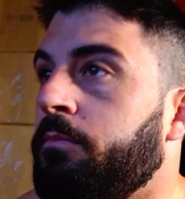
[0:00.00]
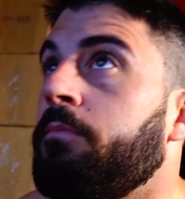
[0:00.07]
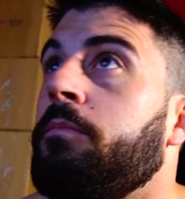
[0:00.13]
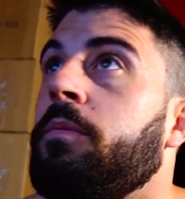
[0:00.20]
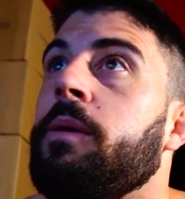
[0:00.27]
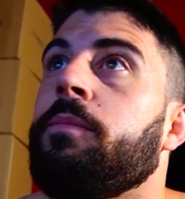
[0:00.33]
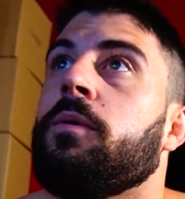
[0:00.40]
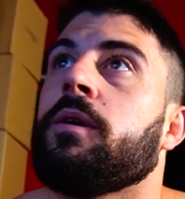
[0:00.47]

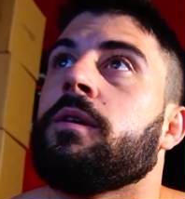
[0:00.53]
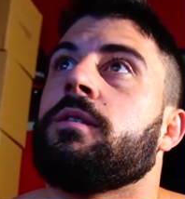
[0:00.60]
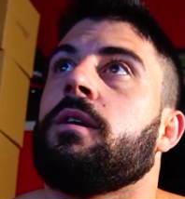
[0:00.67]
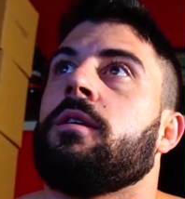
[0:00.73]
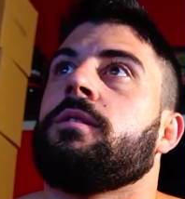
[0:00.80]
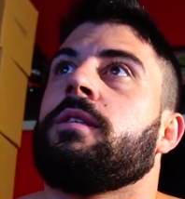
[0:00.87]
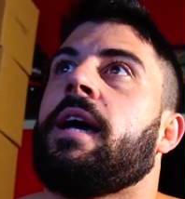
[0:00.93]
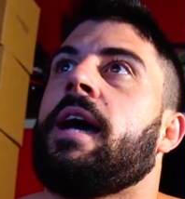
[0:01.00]
people can
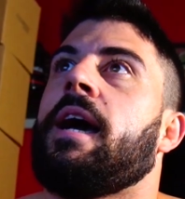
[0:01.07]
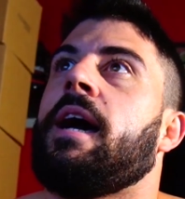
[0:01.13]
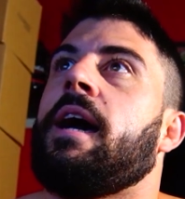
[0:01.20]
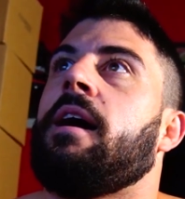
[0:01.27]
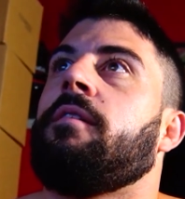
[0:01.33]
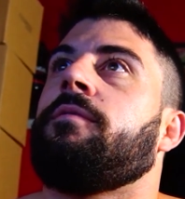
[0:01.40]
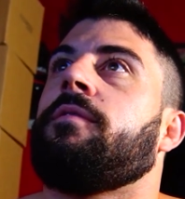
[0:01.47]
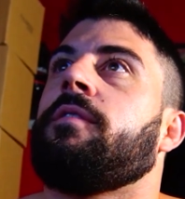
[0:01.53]
start to
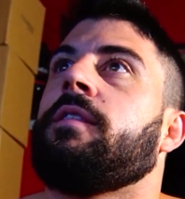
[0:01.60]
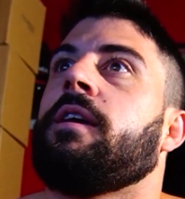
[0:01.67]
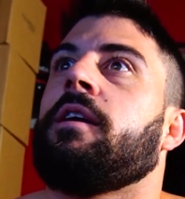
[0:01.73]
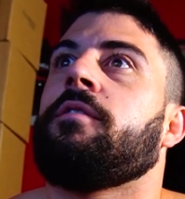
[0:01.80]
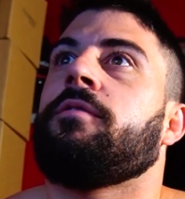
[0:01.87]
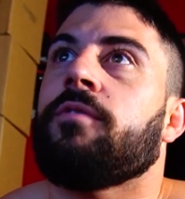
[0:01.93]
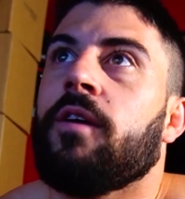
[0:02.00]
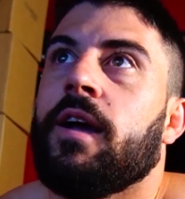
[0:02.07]
have
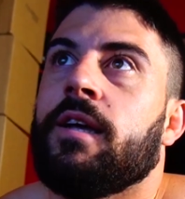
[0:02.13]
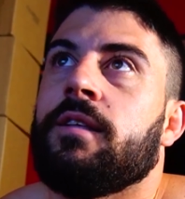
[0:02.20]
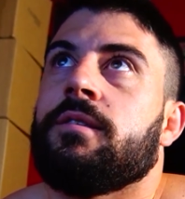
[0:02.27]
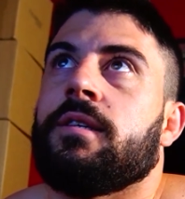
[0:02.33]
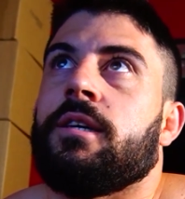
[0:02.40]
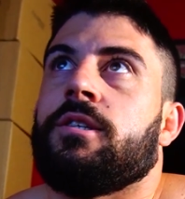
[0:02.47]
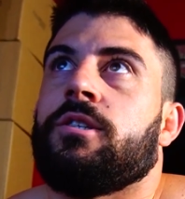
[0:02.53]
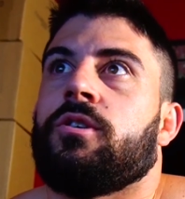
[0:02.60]
their friends
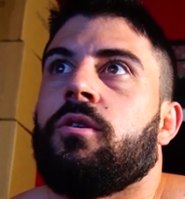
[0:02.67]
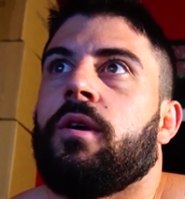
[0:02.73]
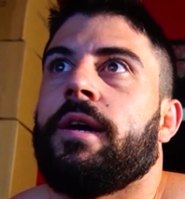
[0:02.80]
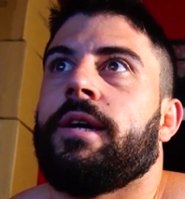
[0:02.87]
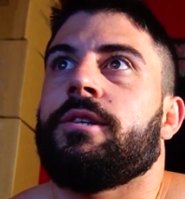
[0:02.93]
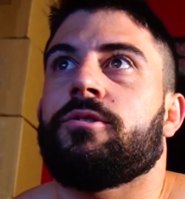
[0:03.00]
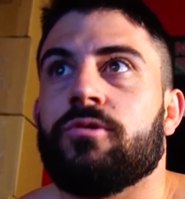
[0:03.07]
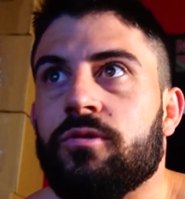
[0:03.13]

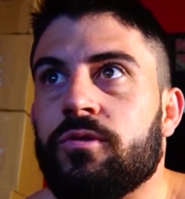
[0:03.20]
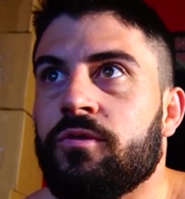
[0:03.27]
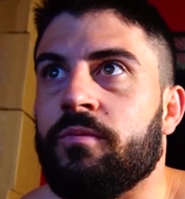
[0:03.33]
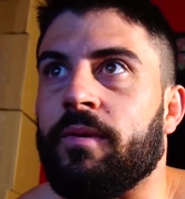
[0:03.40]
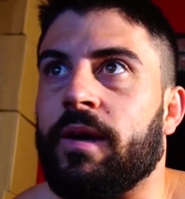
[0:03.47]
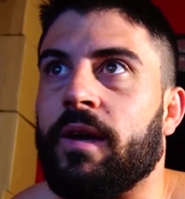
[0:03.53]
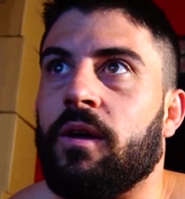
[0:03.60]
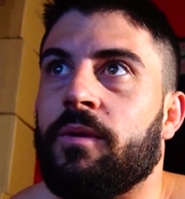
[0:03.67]
enjoy True
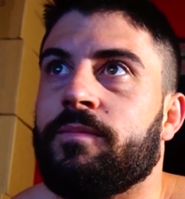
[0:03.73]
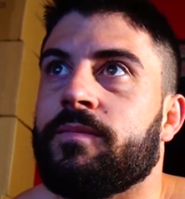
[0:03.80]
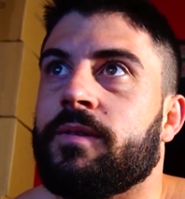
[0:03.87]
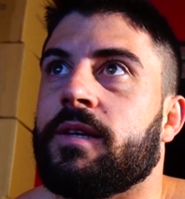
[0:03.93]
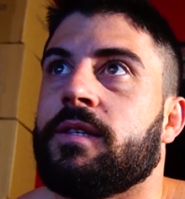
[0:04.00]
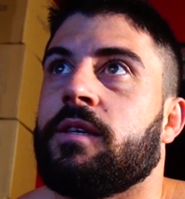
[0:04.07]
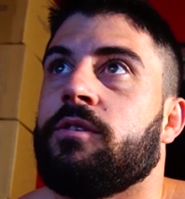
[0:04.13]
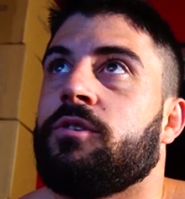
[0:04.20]
Meal,
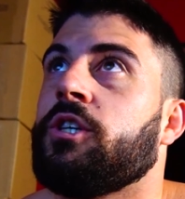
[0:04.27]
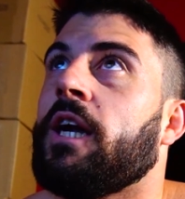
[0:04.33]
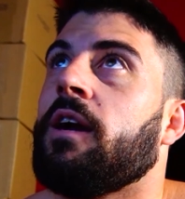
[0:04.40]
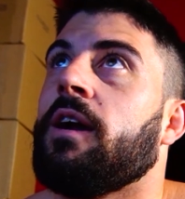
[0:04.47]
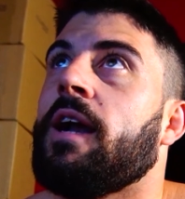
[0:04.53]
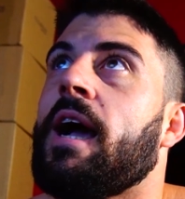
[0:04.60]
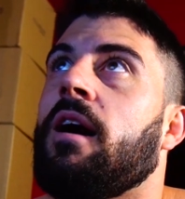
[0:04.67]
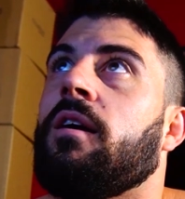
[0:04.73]
because you share
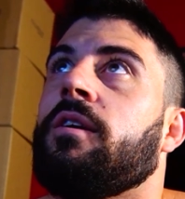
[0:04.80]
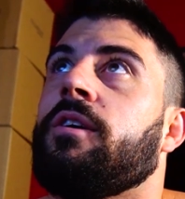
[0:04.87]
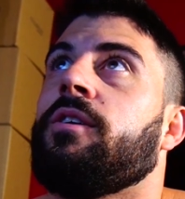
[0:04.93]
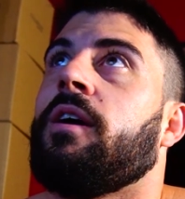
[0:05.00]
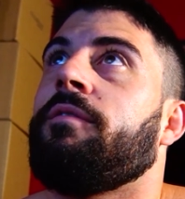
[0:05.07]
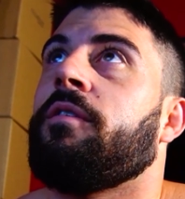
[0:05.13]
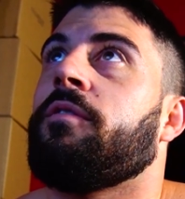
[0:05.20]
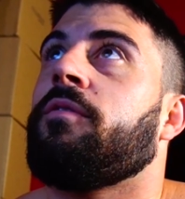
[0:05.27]
it out, you
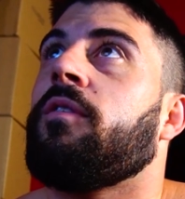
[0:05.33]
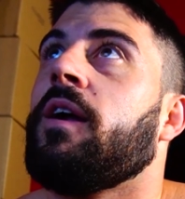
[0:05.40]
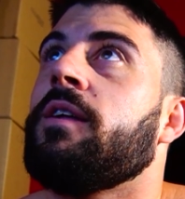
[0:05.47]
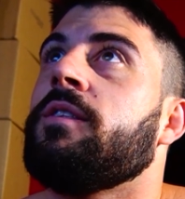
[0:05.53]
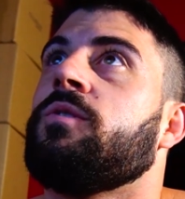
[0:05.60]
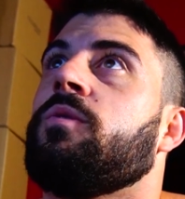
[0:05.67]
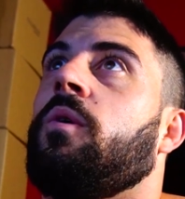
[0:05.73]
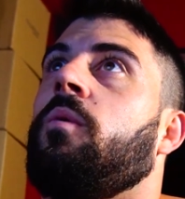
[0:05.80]
have your
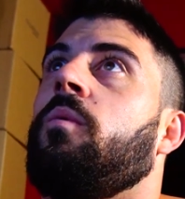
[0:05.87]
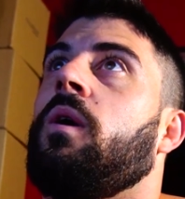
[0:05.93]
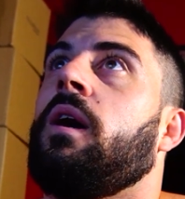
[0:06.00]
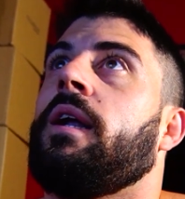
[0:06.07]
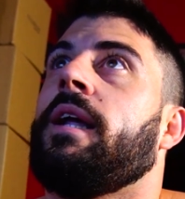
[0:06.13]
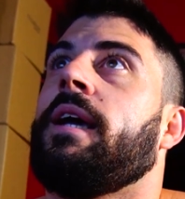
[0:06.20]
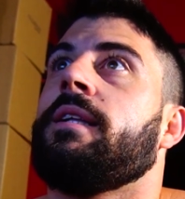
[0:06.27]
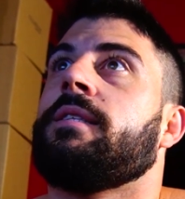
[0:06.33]
friends
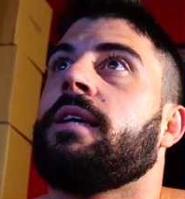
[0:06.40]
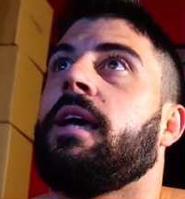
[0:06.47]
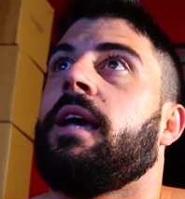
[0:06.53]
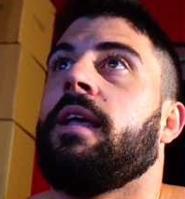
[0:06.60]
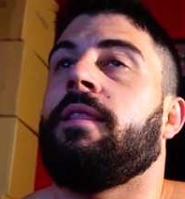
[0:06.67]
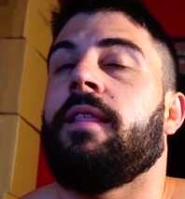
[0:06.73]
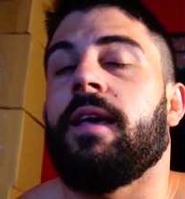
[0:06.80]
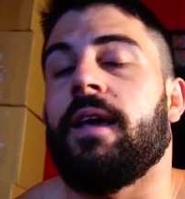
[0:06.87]
want it,
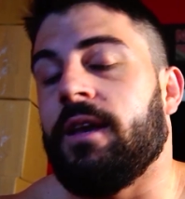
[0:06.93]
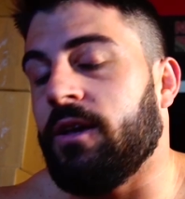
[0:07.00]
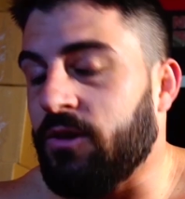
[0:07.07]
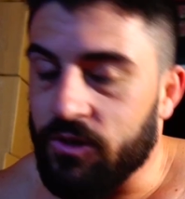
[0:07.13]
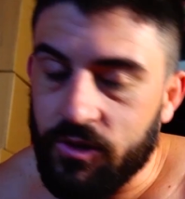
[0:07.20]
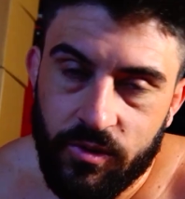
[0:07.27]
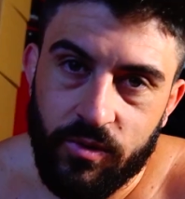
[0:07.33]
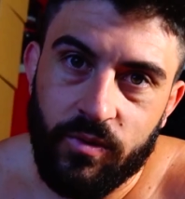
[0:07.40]
and then
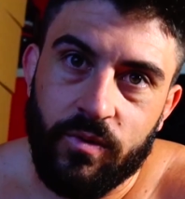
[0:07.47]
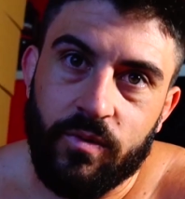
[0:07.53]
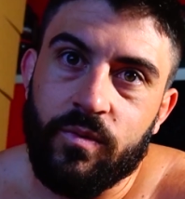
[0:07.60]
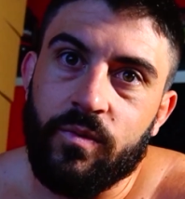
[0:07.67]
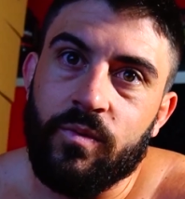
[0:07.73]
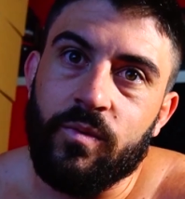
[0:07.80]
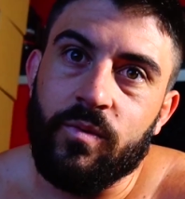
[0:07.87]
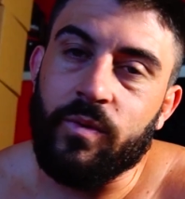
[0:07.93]
you
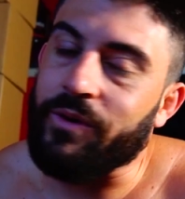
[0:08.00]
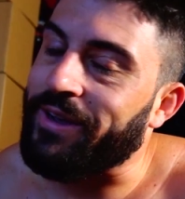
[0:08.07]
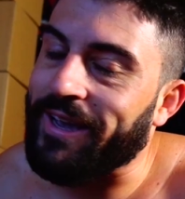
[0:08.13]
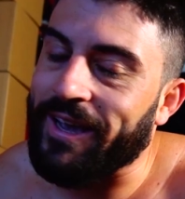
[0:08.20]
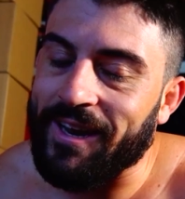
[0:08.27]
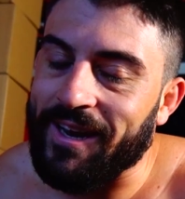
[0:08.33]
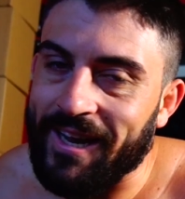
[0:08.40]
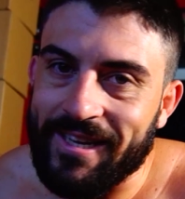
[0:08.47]
will
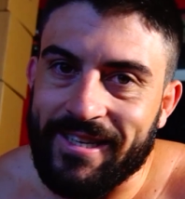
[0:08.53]
get a